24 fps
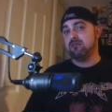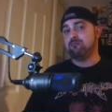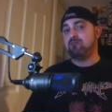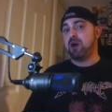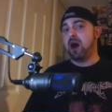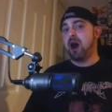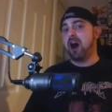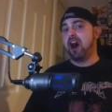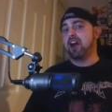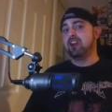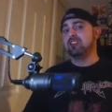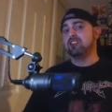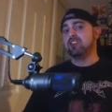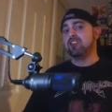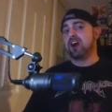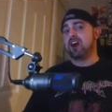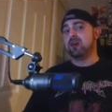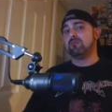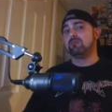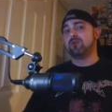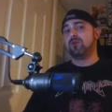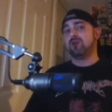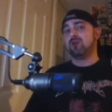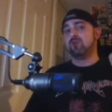part
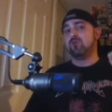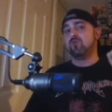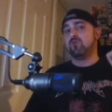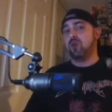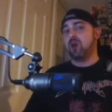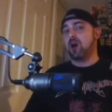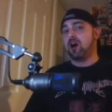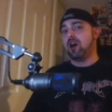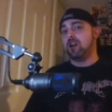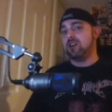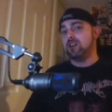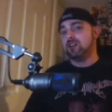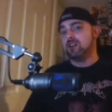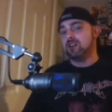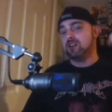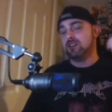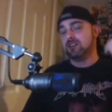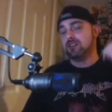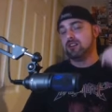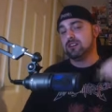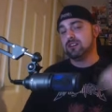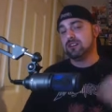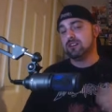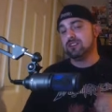number one
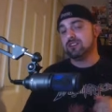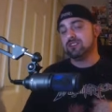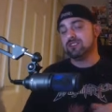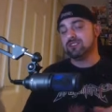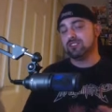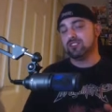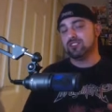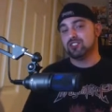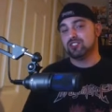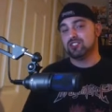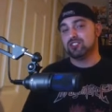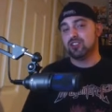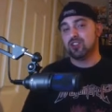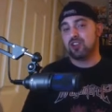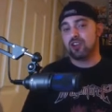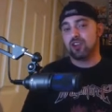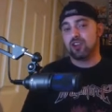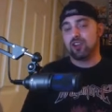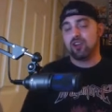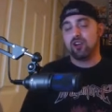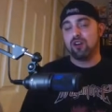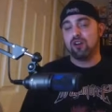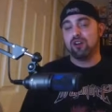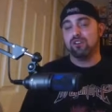to
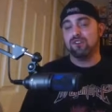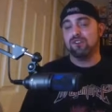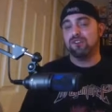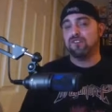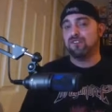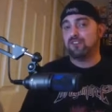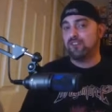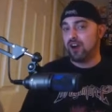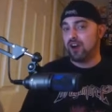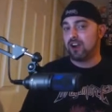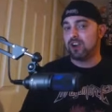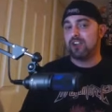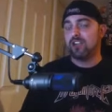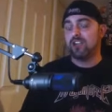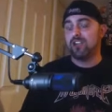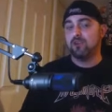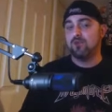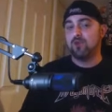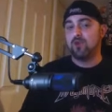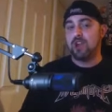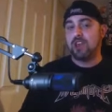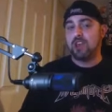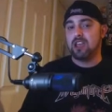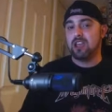start your
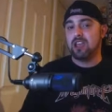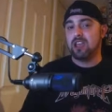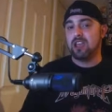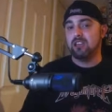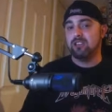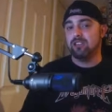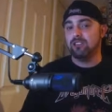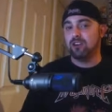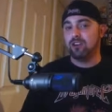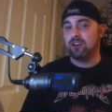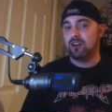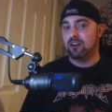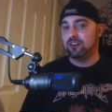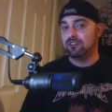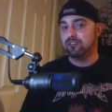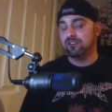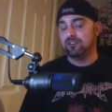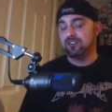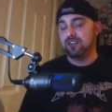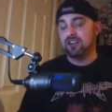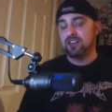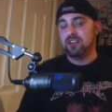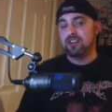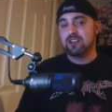fucking weekend
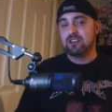off